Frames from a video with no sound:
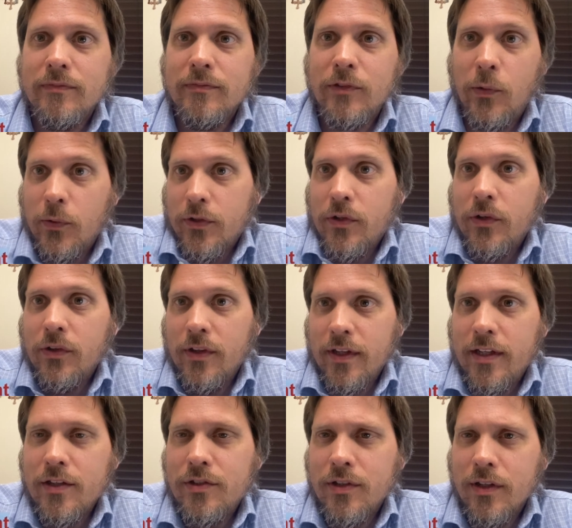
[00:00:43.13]
I returned to the
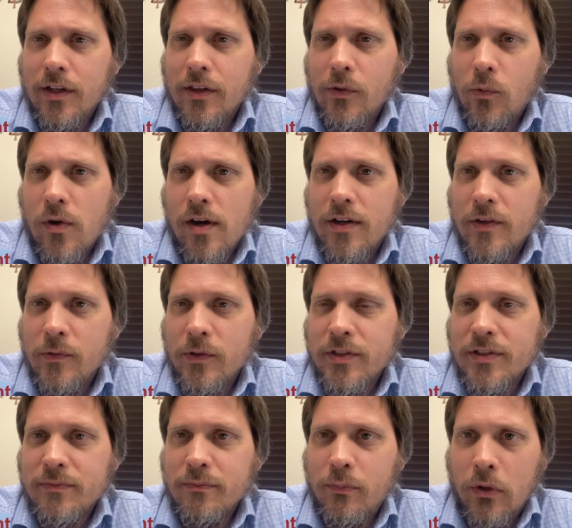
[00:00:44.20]
kitchen, and the water
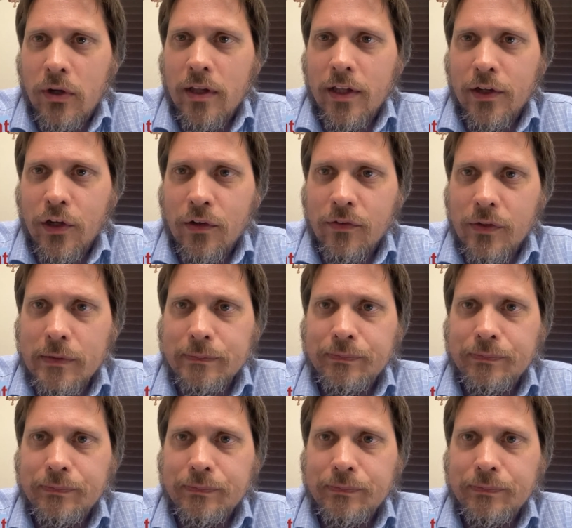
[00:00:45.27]
was boiling over.